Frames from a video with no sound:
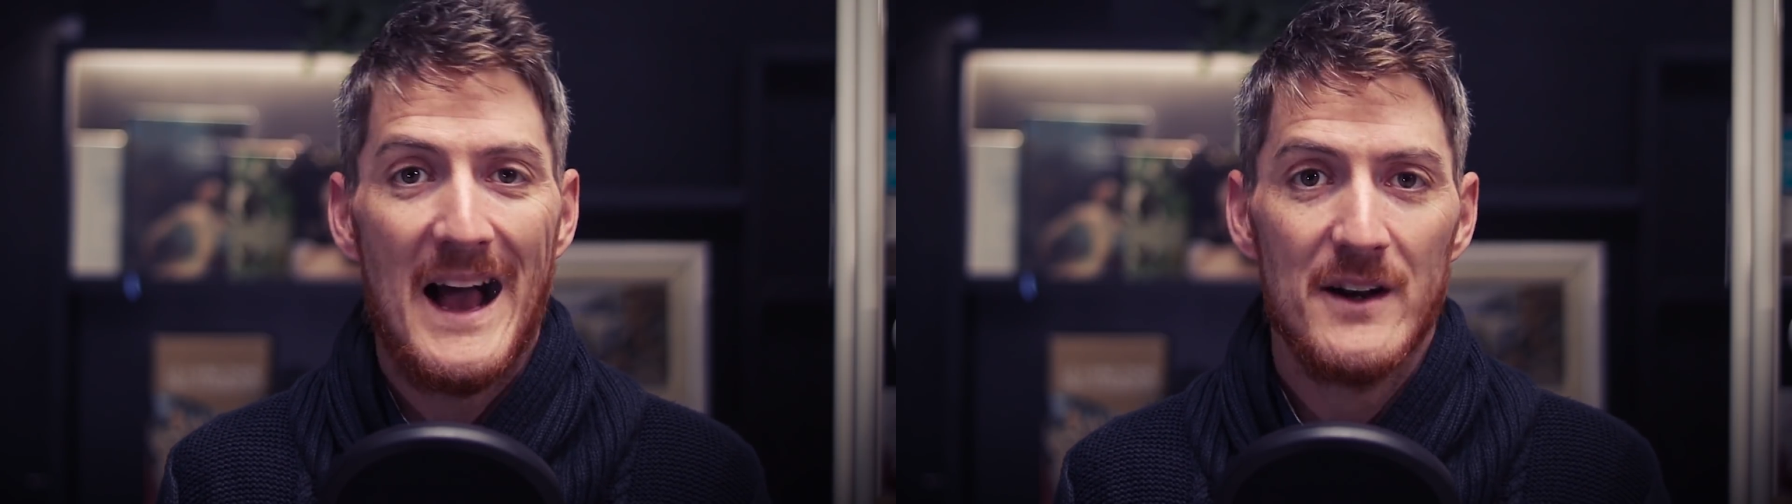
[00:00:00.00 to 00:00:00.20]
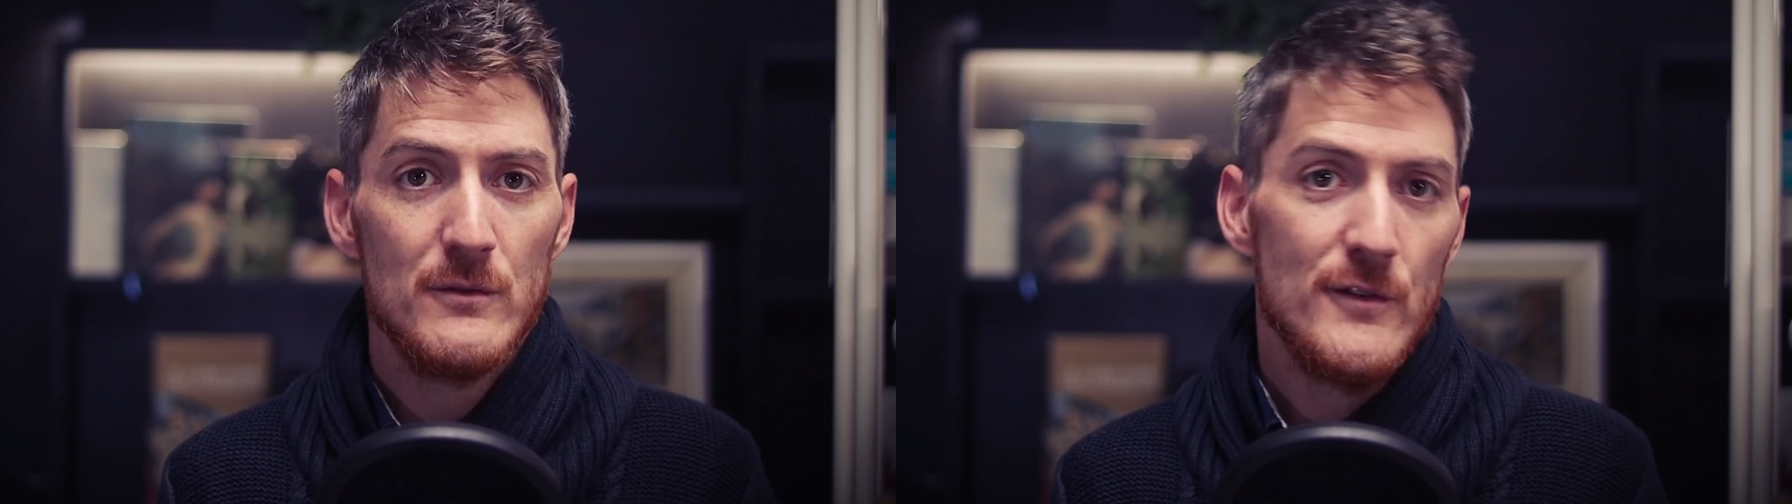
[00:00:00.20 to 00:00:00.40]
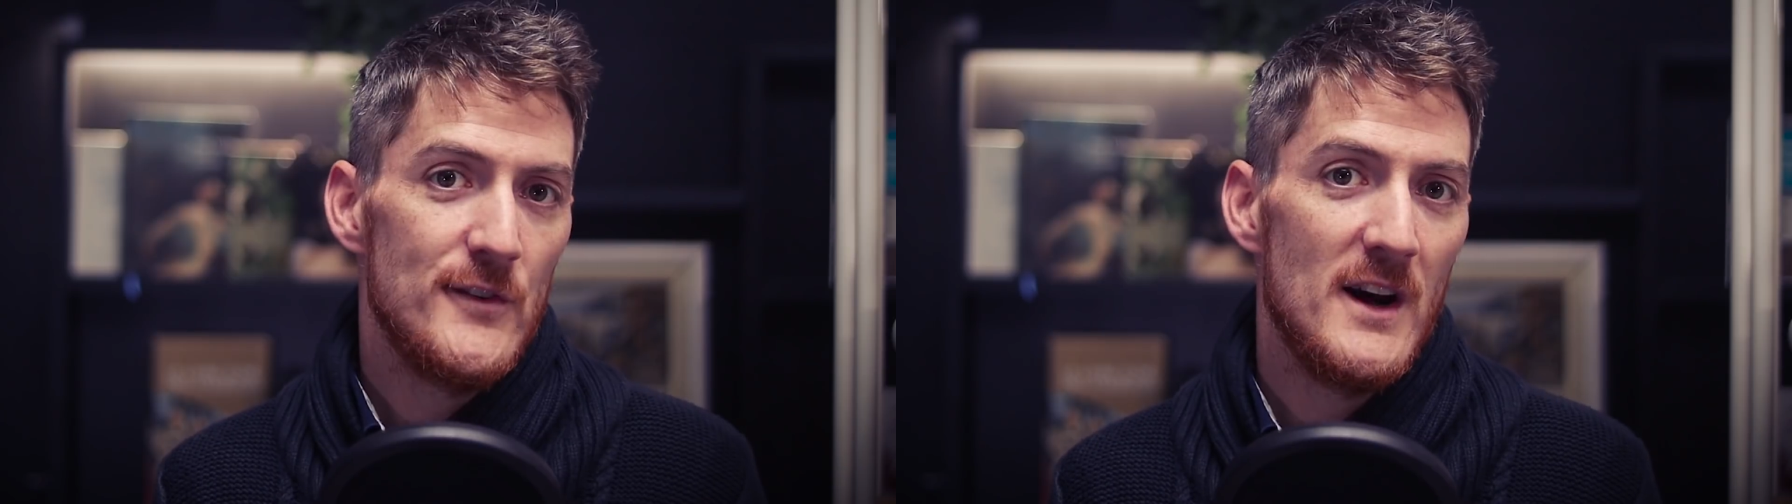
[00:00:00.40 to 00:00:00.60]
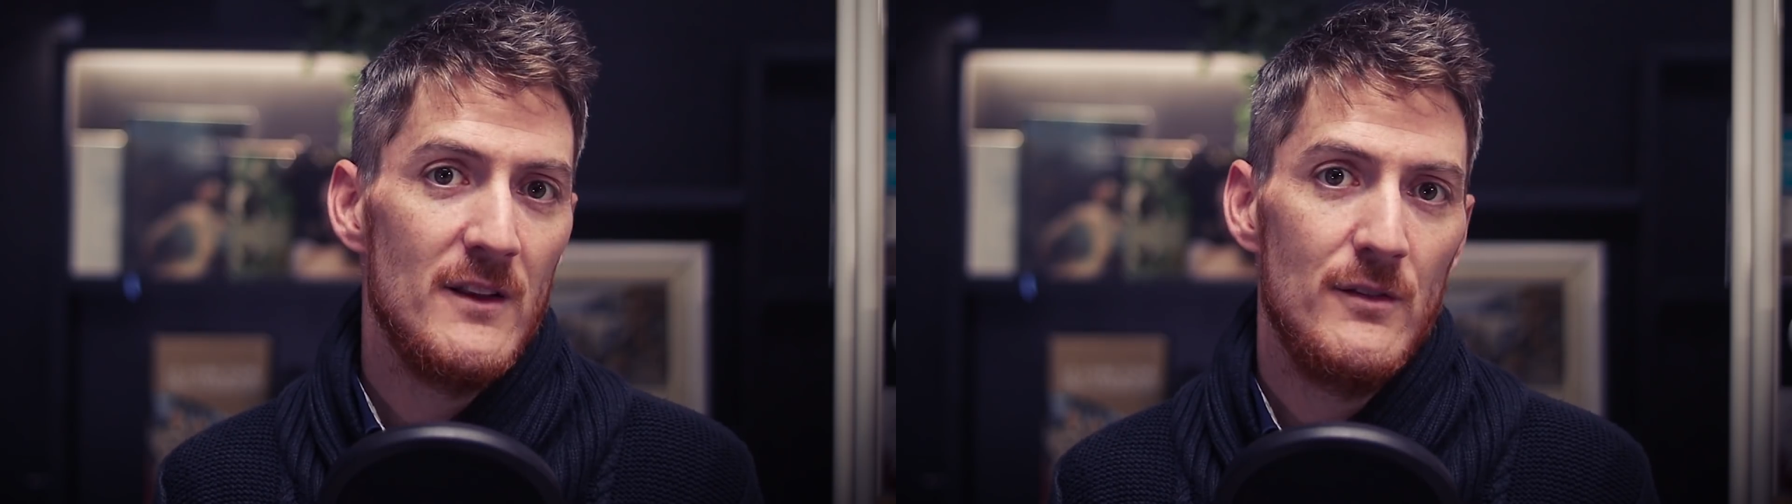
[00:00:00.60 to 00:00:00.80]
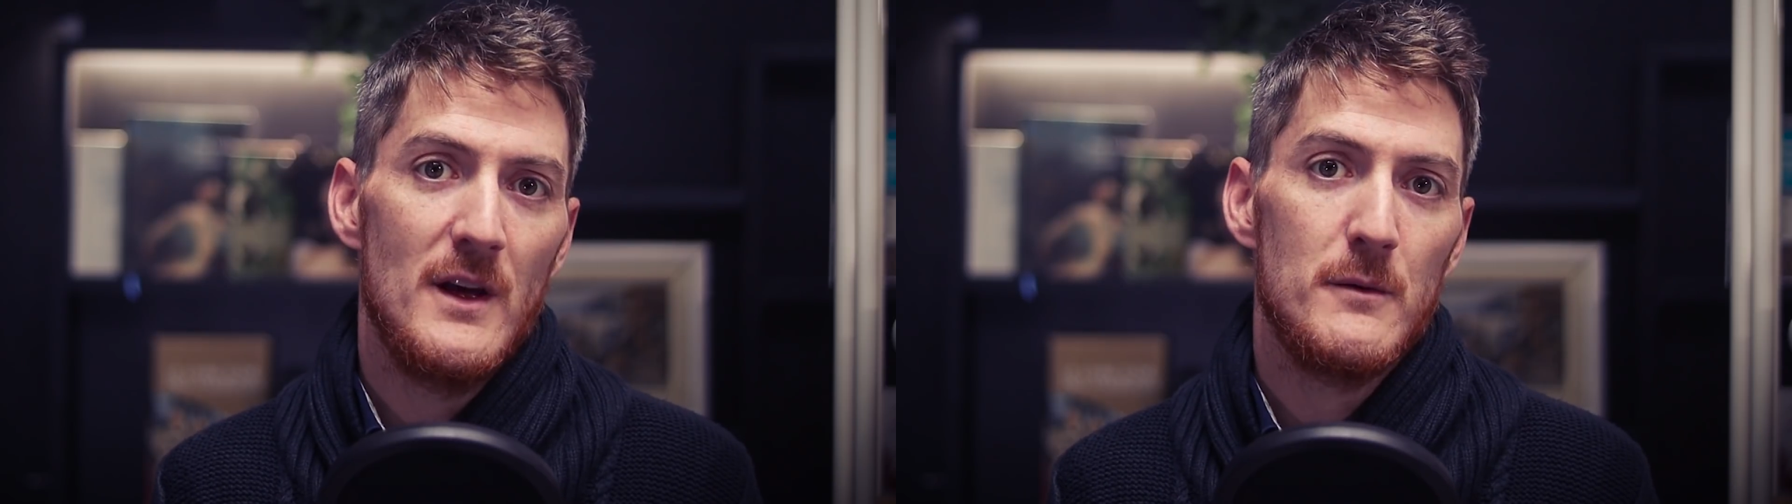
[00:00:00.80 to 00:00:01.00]
I don't
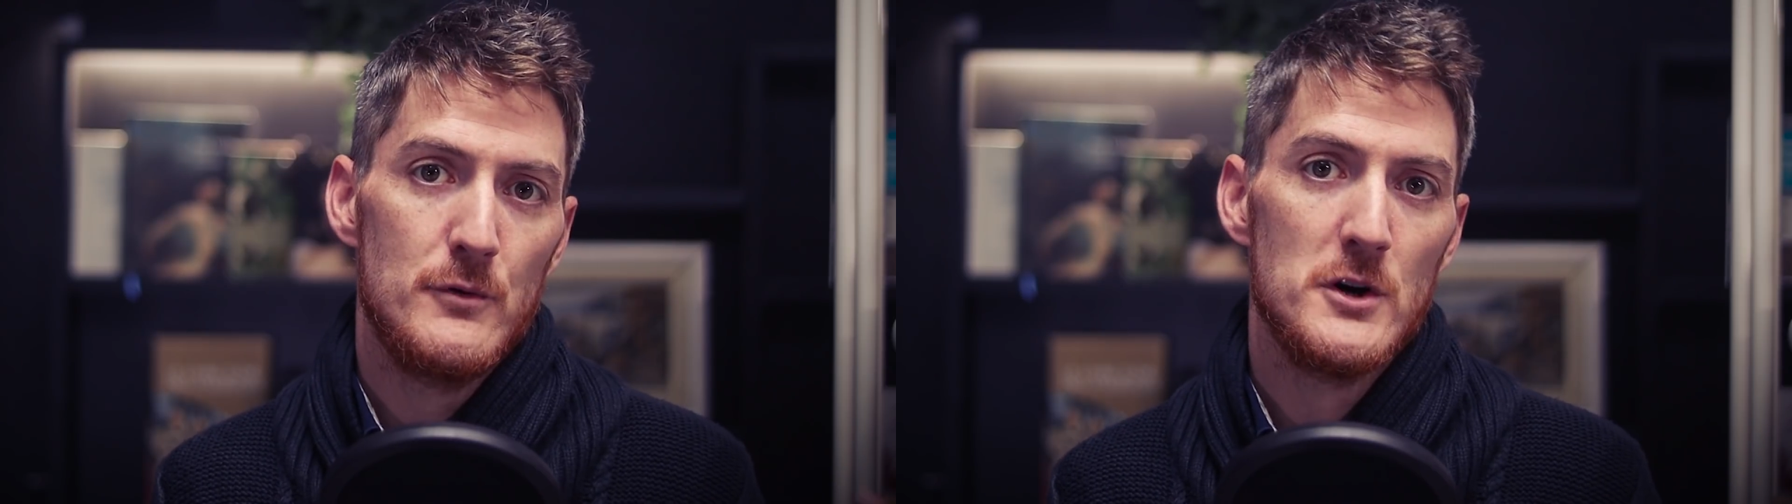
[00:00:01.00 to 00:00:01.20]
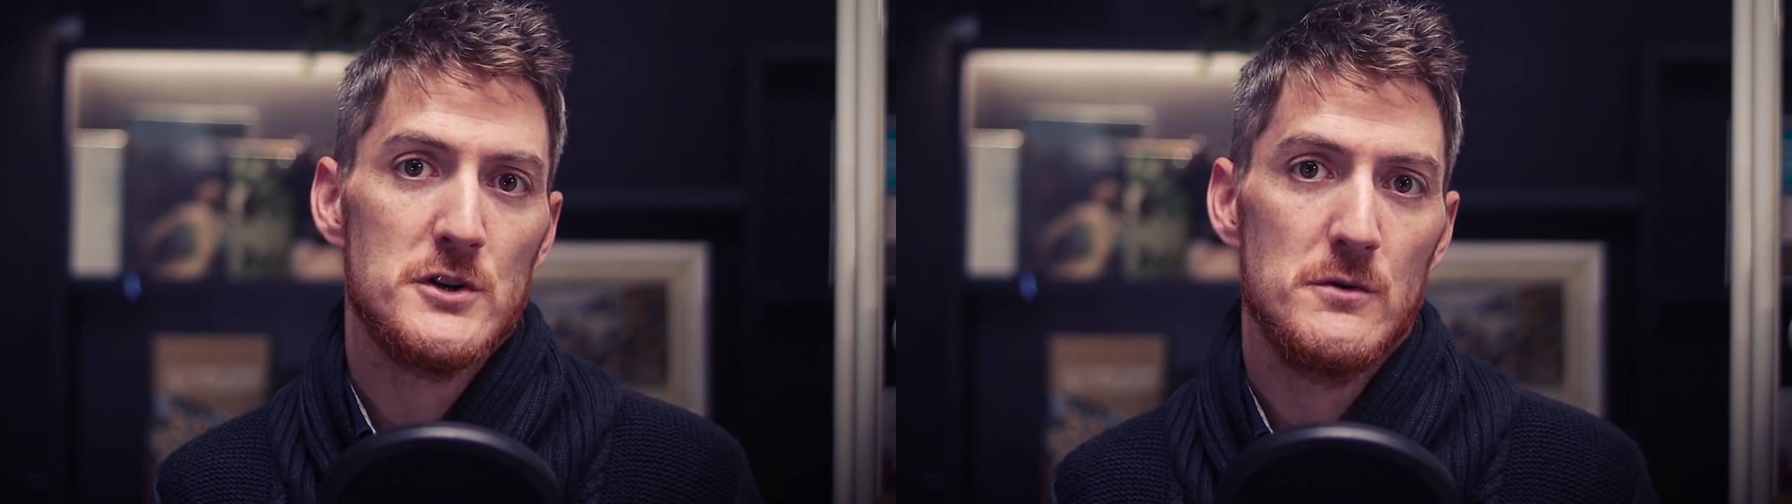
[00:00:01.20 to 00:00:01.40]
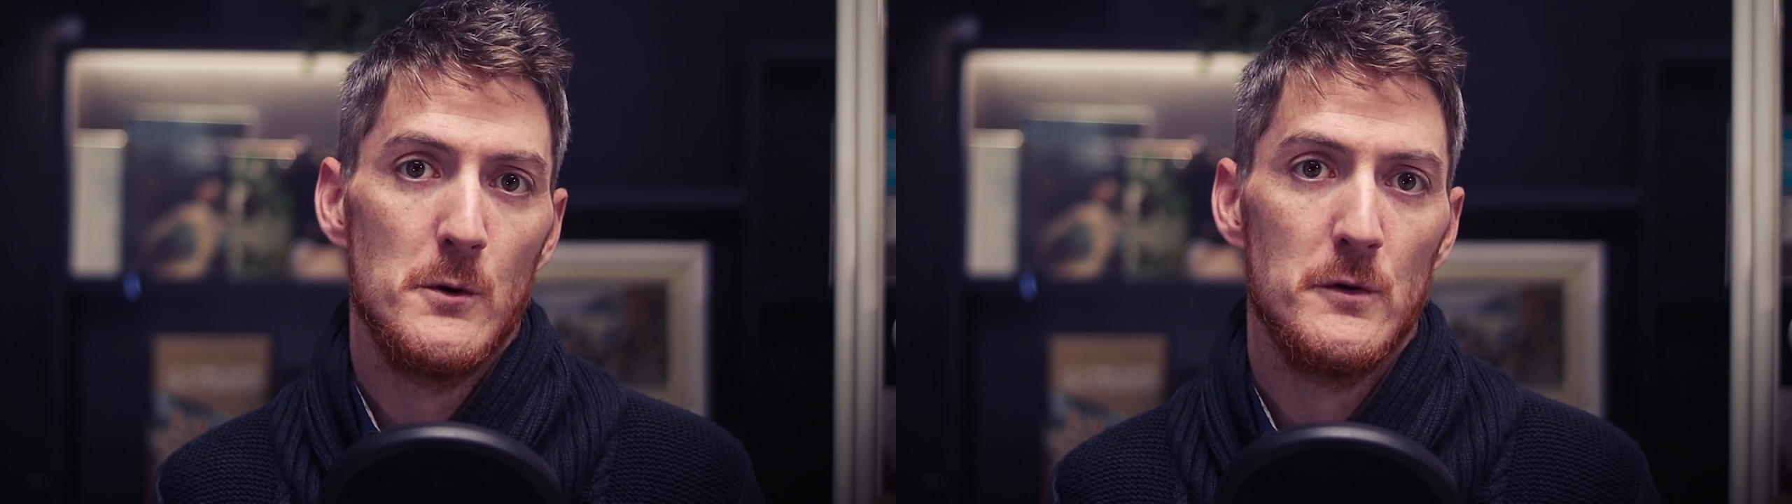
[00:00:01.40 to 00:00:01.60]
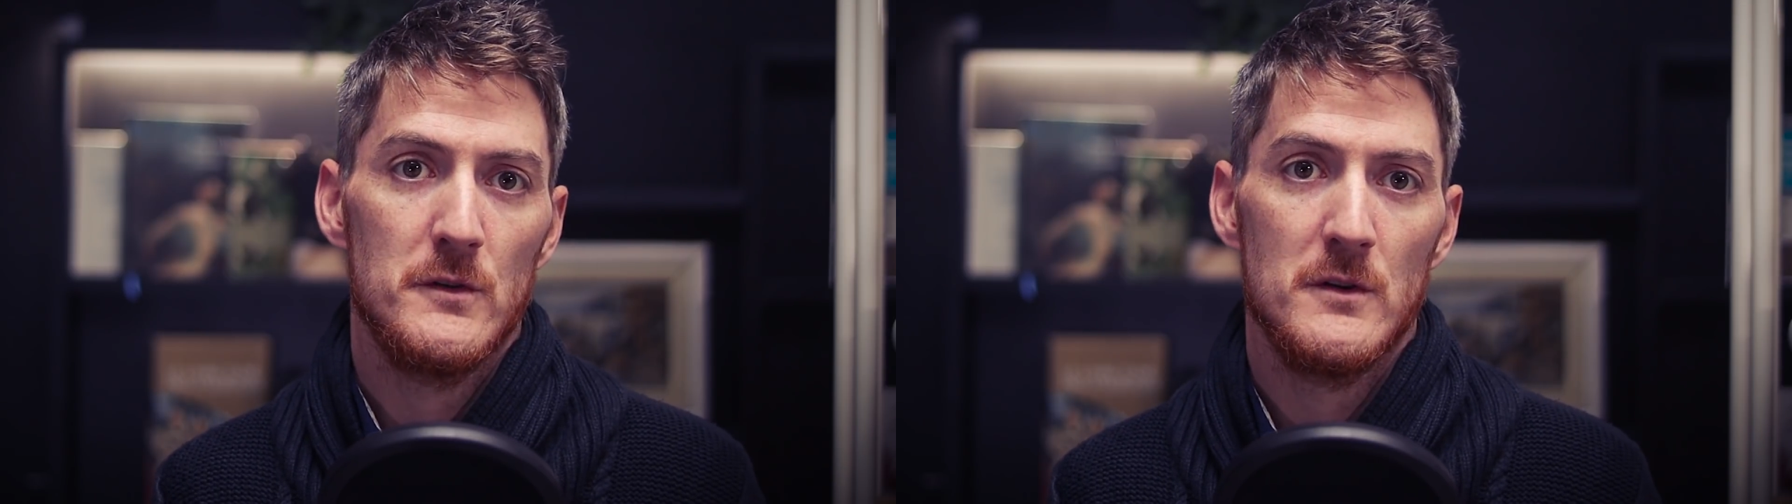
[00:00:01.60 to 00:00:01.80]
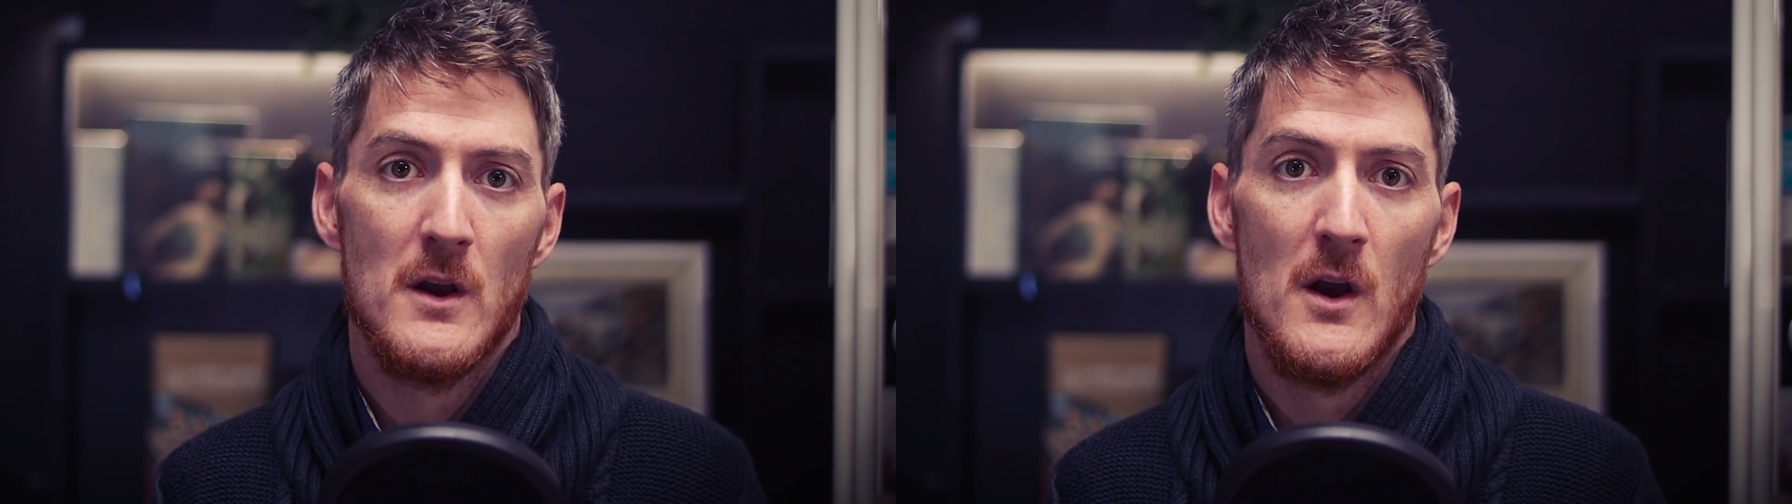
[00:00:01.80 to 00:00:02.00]
find that
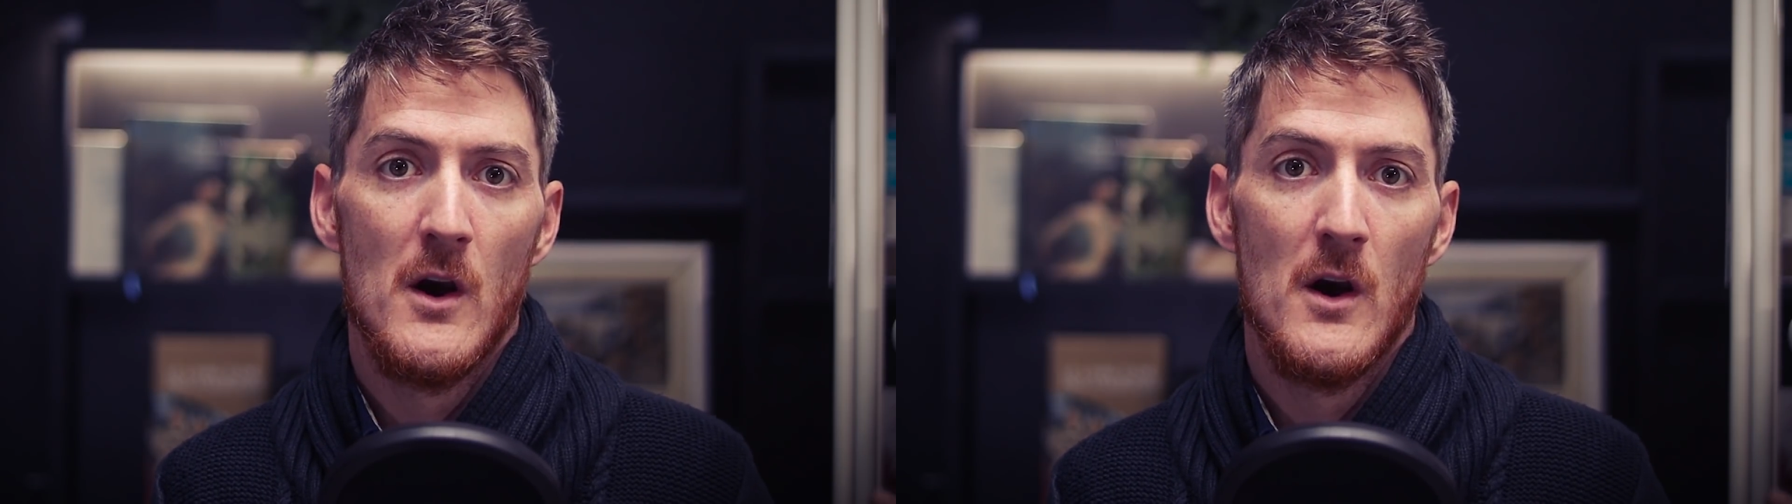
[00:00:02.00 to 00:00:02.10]
brushstrokes